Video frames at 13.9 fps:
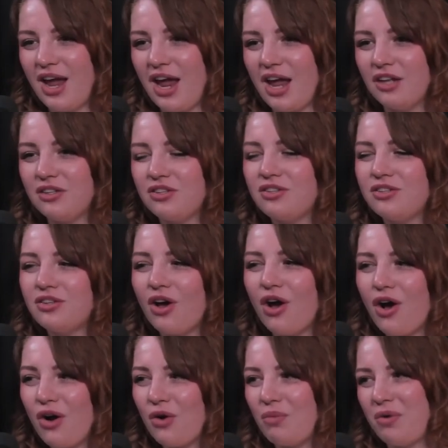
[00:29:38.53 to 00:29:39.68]
it's
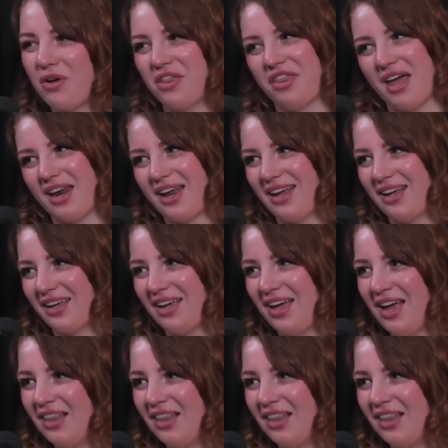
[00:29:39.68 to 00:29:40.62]
so pathetic